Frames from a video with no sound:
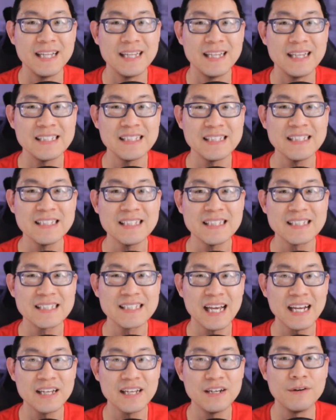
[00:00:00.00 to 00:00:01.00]
This is the
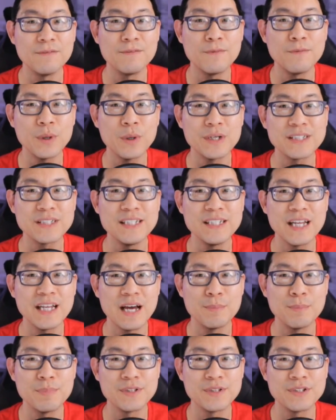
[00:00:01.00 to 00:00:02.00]
second of 14
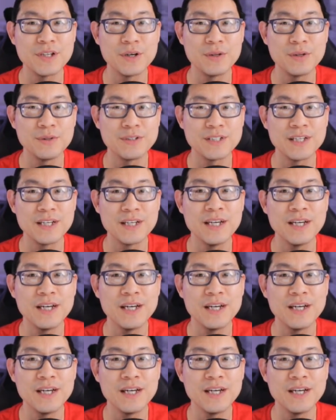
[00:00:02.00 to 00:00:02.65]
episodes